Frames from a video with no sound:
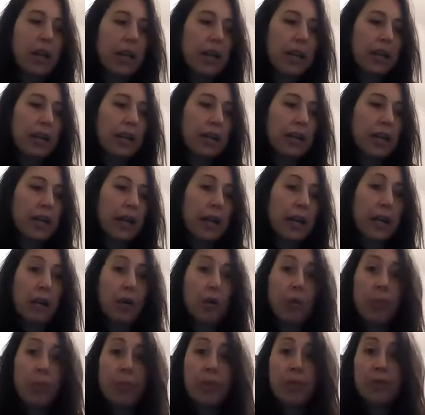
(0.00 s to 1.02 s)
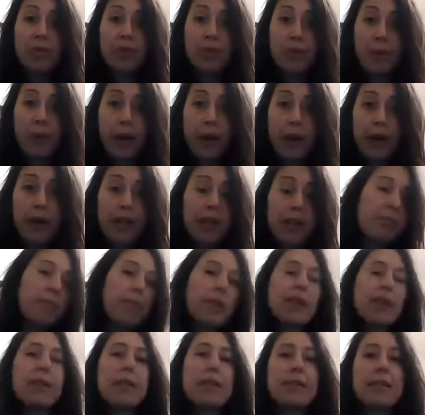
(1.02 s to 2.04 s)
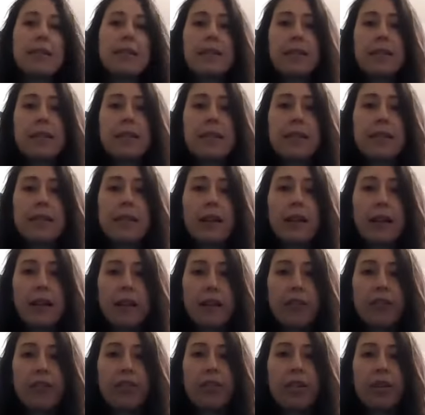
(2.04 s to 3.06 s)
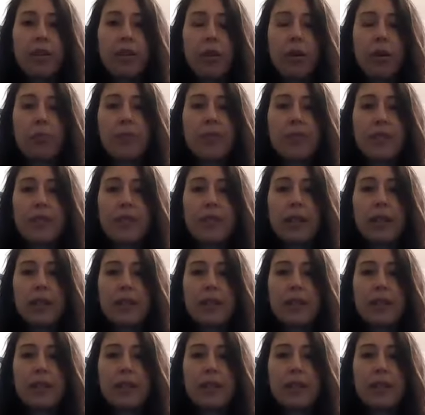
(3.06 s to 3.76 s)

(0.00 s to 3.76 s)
And I hope you try it because this is a healthier option.